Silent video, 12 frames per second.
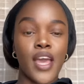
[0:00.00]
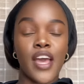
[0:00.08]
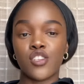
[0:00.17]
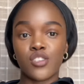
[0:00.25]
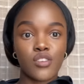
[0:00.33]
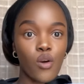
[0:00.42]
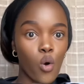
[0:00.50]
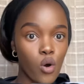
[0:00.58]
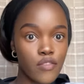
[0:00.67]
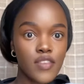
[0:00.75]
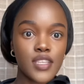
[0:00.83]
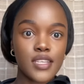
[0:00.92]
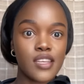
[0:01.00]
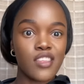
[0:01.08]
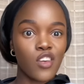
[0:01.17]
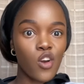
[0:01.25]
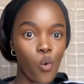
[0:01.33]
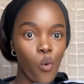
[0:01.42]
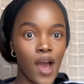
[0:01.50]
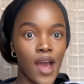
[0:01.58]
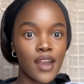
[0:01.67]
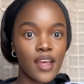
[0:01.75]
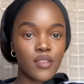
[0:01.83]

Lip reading: And obviously the Mwana,